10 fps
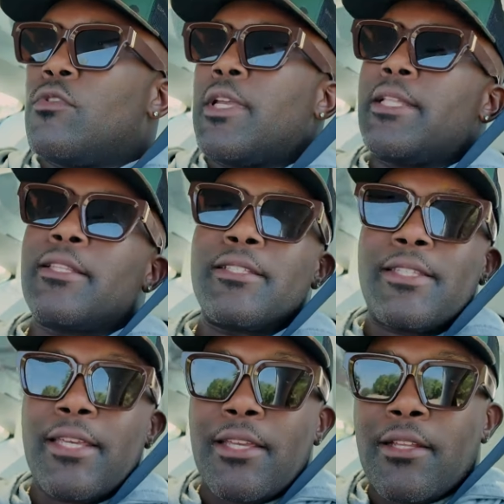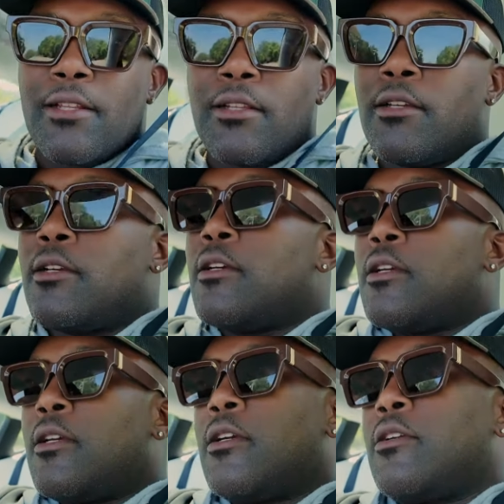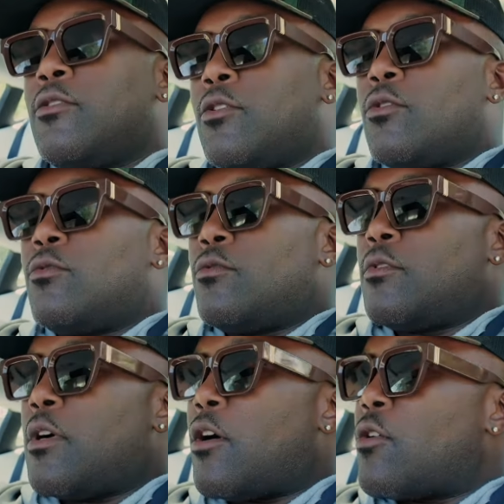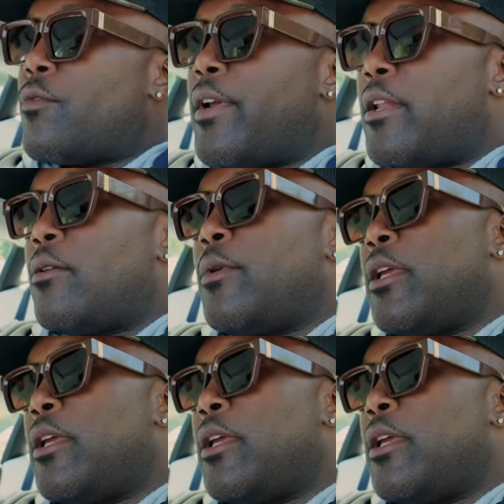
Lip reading: get the tent. You know, already,